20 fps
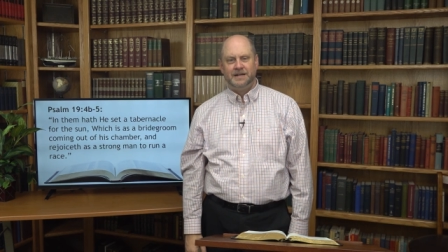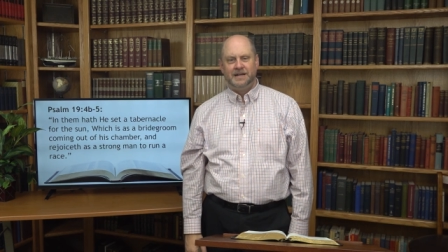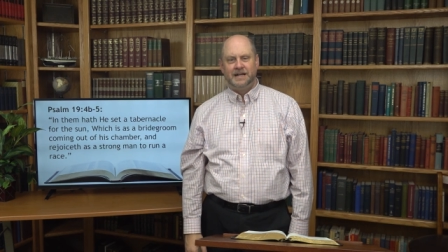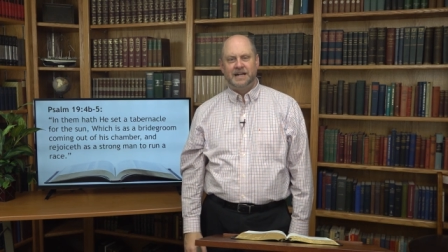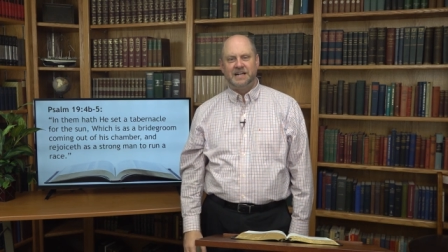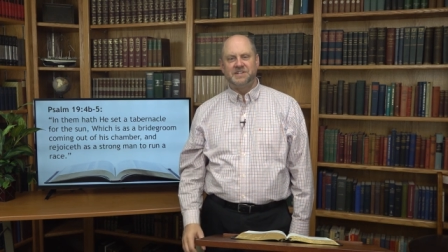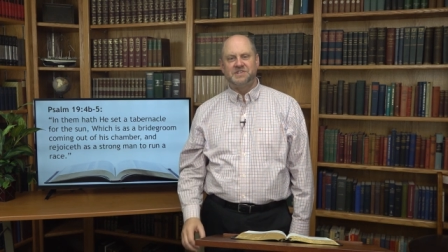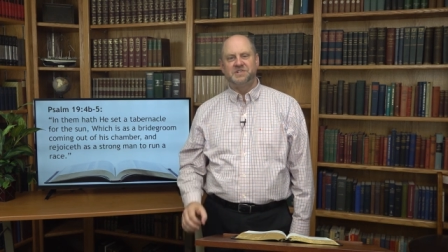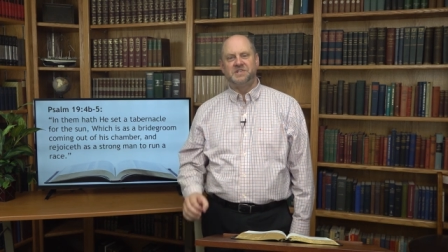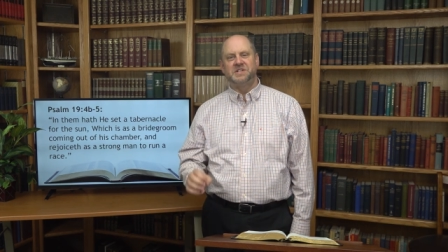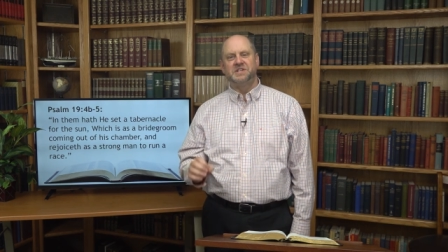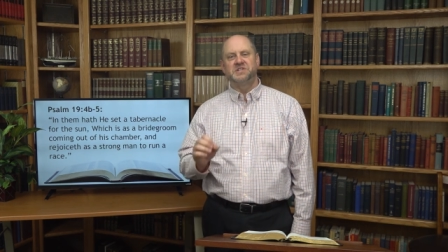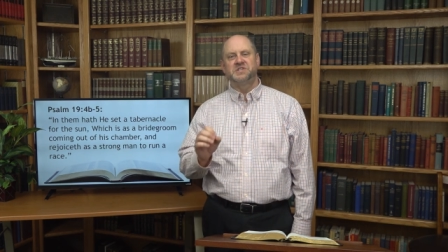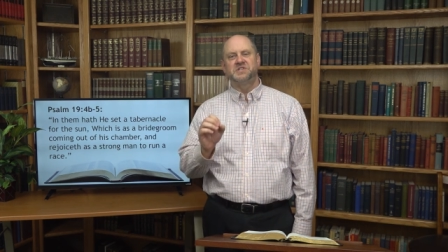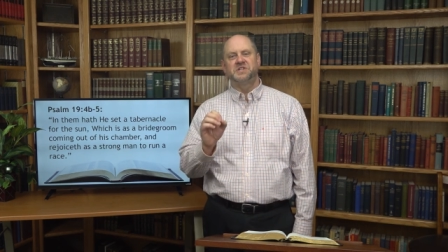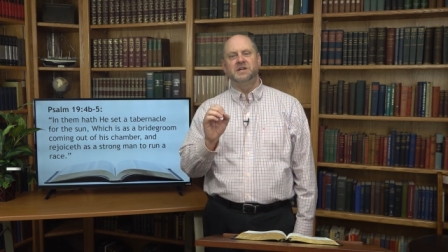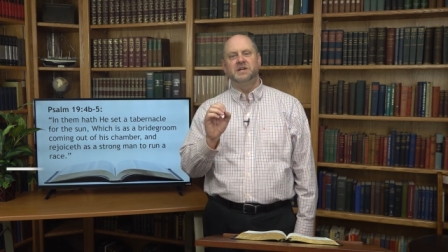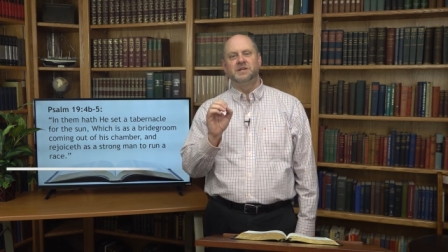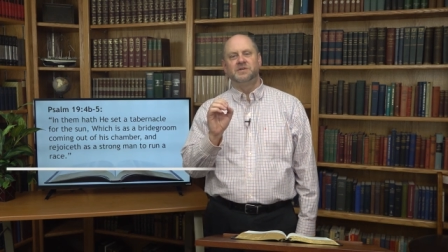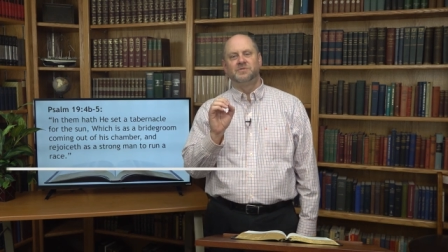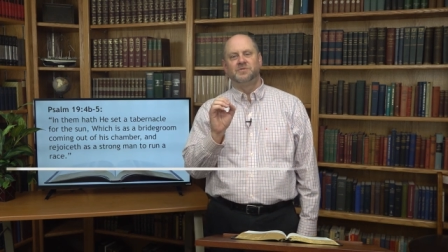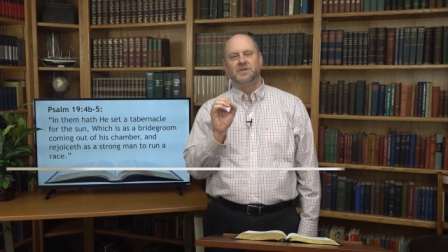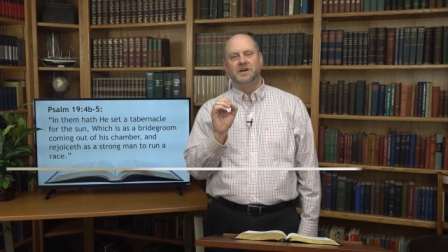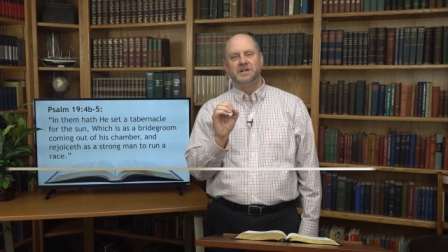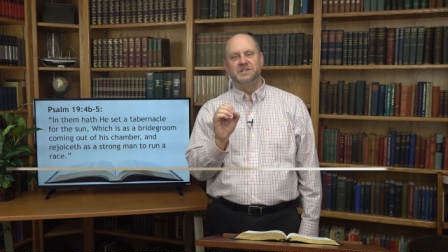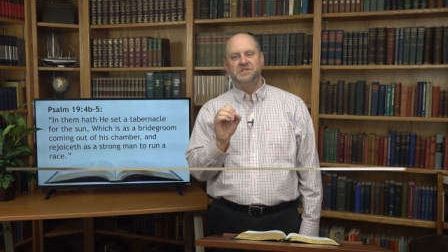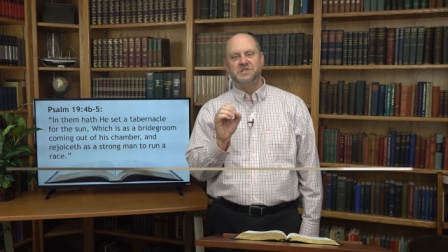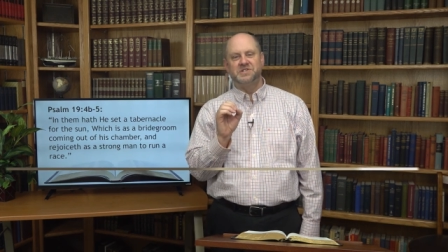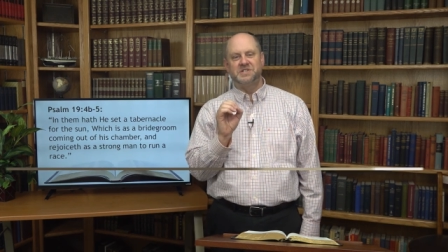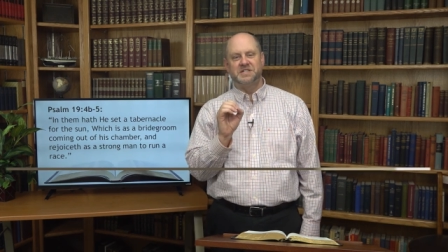As the sun
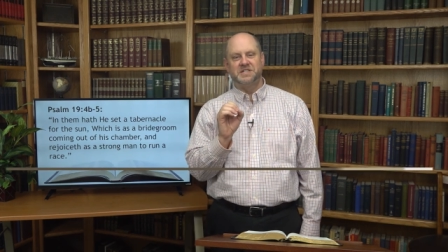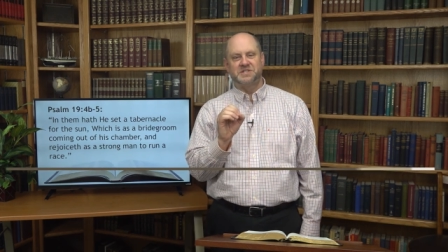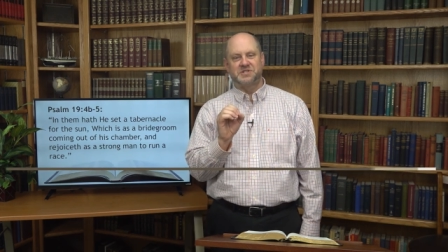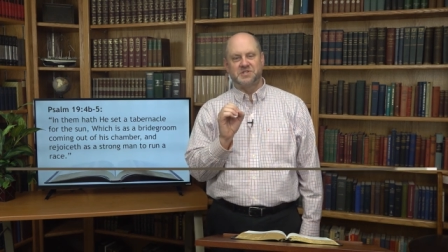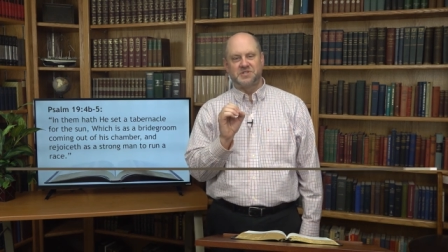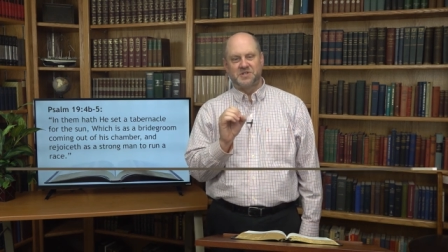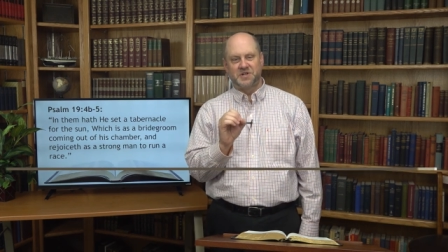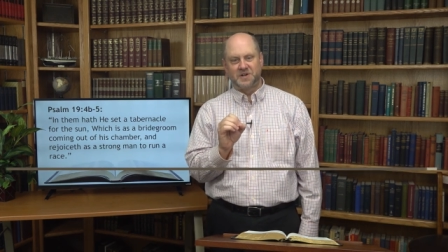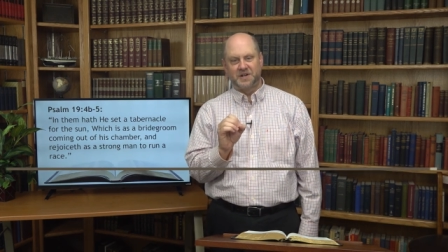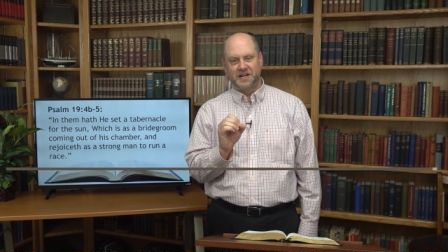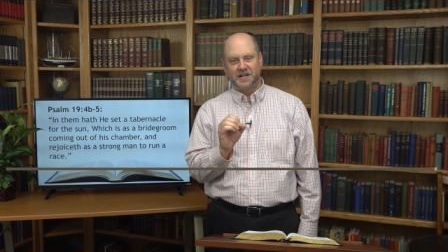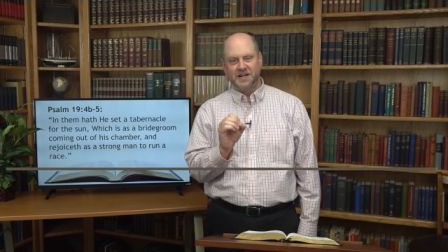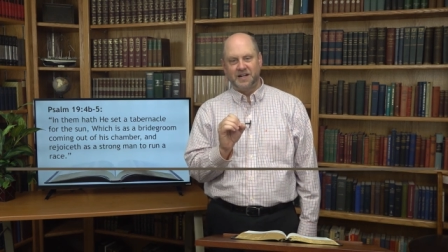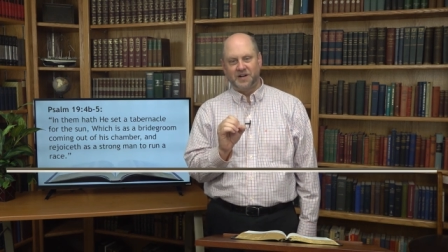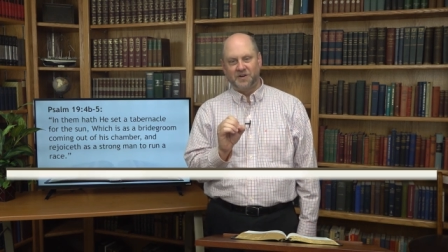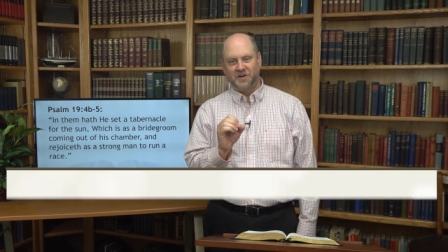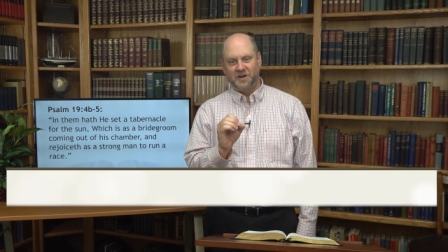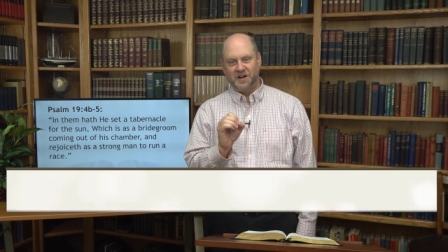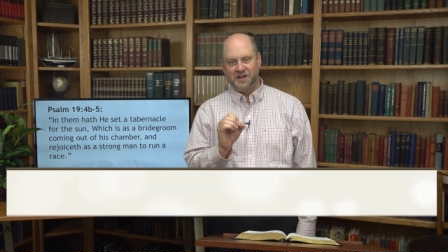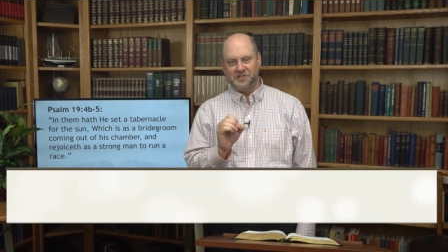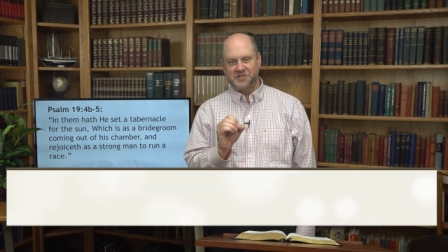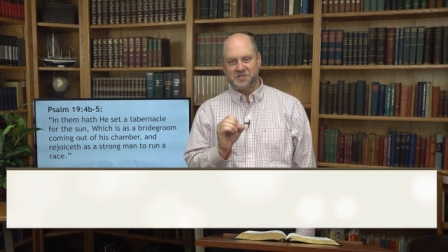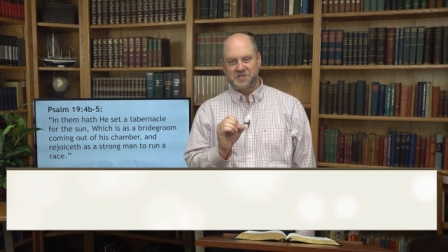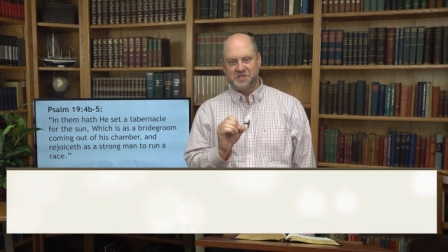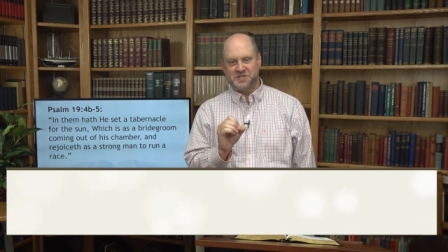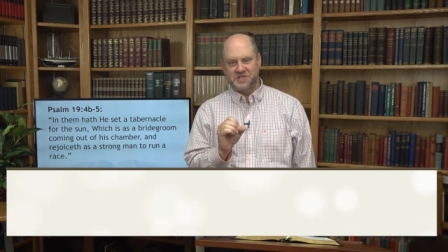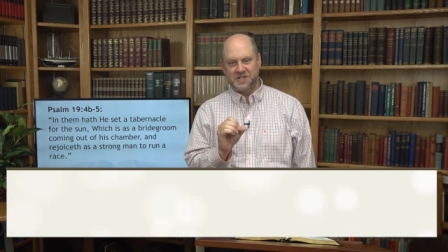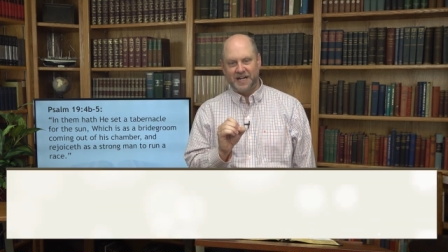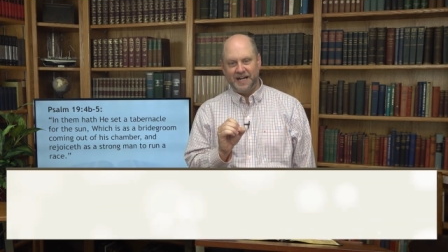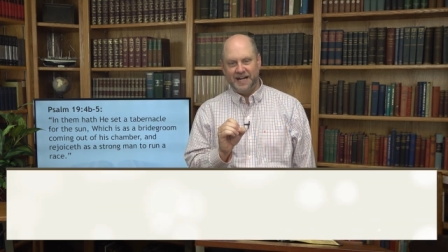runs its circuit across the
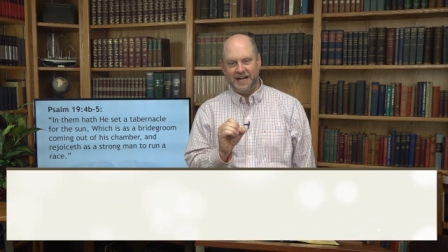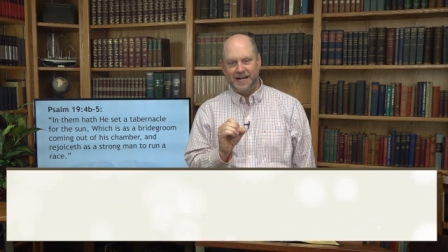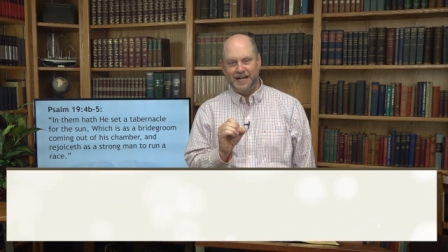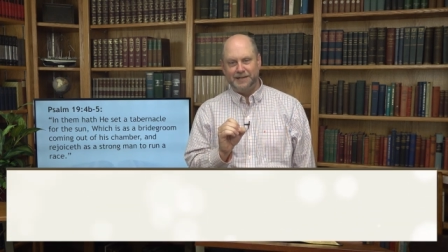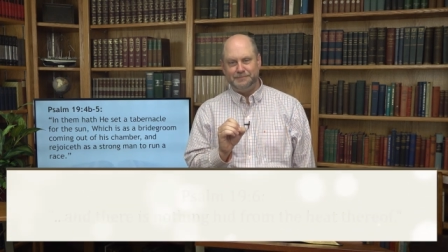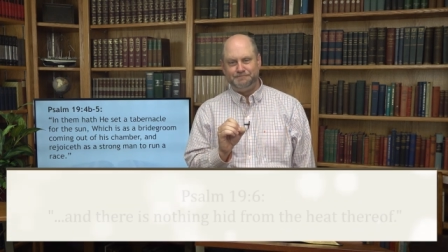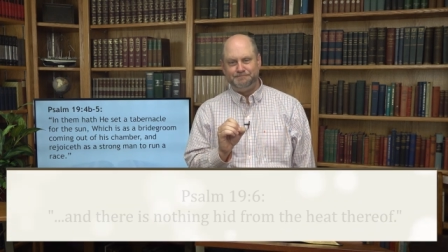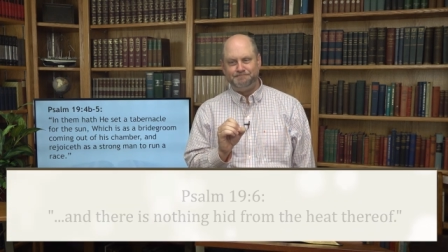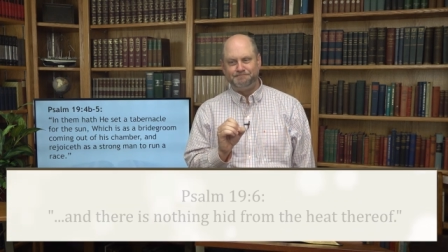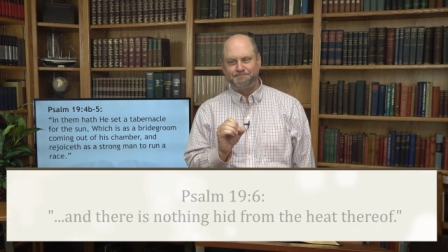sky,